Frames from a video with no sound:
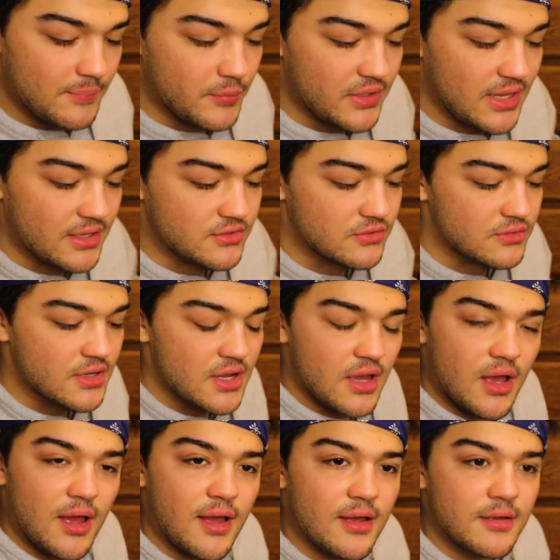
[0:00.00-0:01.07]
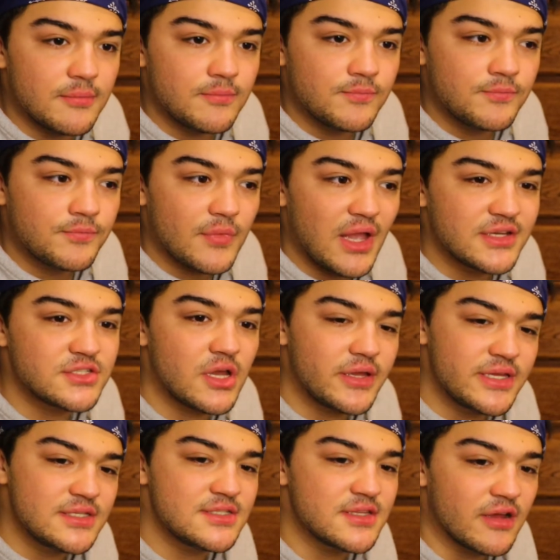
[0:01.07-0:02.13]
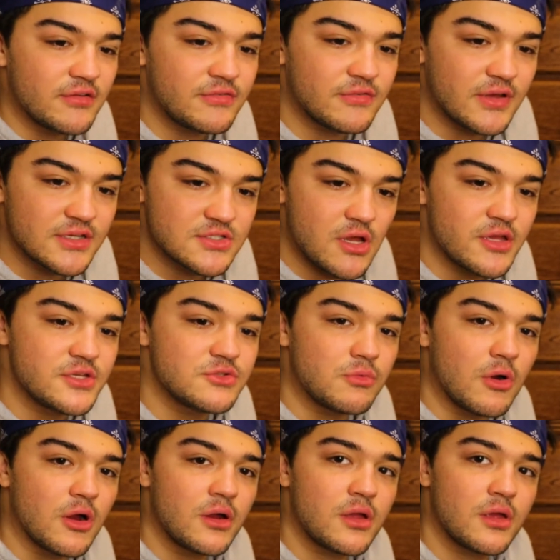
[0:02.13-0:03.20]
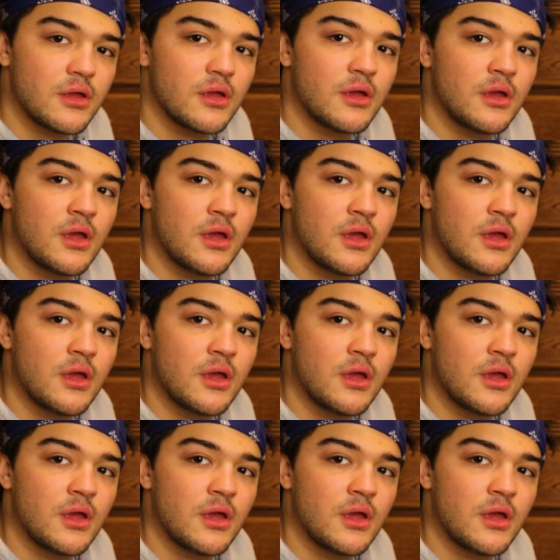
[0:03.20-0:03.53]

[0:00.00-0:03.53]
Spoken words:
But yeah, dude, I saw his stuff. I saw his work.